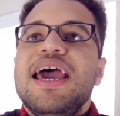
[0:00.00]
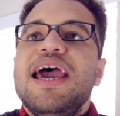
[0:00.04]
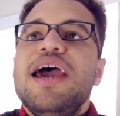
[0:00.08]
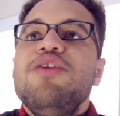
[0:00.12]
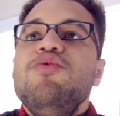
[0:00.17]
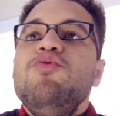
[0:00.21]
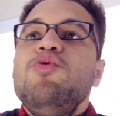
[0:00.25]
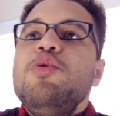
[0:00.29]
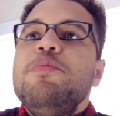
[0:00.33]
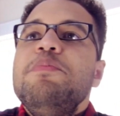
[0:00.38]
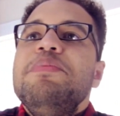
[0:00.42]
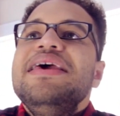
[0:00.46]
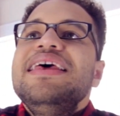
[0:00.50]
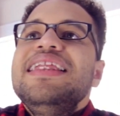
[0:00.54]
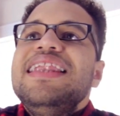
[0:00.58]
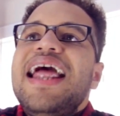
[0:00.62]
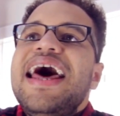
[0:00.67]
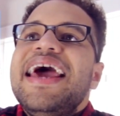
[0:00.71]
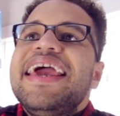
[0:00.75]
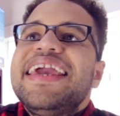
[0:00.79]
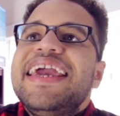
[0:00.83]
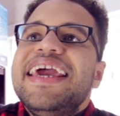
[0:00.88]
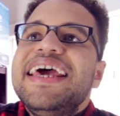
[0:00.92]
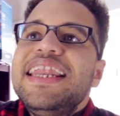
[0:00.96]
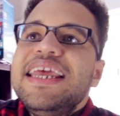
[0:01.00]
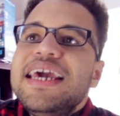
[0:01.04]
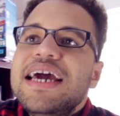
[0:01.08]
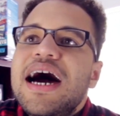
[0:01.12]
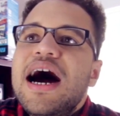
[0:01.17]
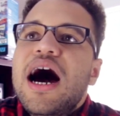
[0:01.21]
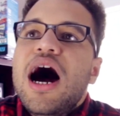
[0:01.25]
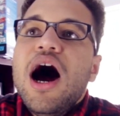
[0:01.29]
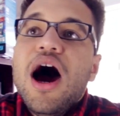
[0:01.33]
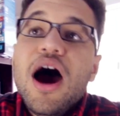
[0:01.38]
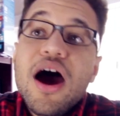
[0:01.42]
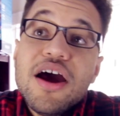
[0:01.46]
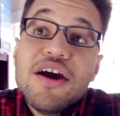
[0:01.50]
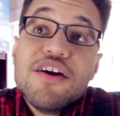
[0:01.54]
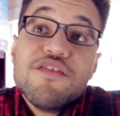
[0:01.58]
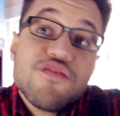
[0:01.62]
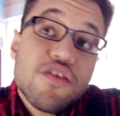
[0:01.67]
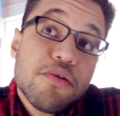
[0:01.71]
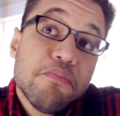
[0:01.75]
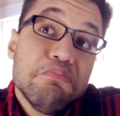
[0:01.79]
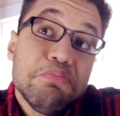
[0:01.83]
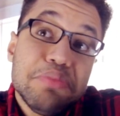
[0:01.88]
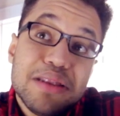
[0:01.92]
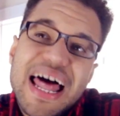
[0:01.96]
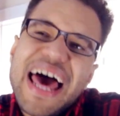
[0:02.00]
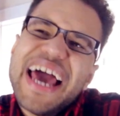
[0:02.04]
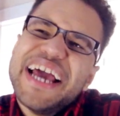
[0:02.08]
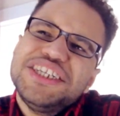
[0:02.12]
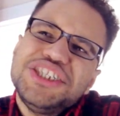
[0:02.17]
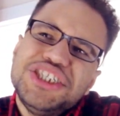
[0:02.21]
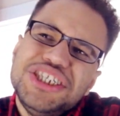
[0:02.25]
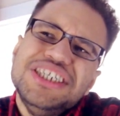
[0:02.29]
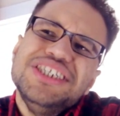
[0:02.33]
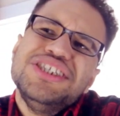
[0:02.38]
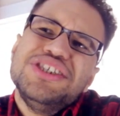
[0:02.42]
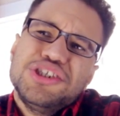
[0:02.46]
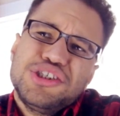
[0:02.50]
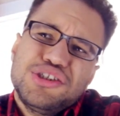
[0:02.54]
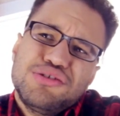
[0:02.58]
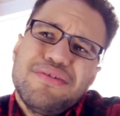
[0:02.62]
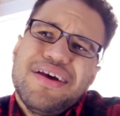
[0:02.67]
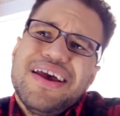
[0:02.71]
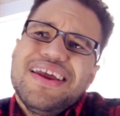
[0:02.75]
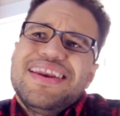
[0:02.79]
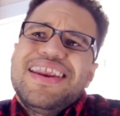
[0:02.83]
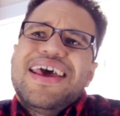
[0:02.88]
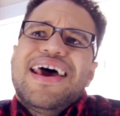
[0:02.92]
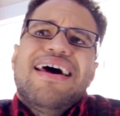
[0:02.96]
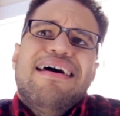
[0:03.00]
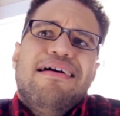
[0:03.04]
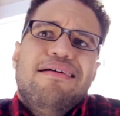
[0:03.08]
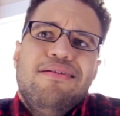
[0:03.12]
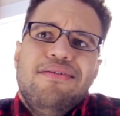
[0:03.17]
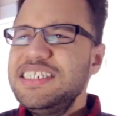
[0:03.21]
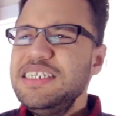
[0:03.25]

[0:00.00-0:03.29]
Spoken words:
It would be like getting a hug from Black Jesus right now.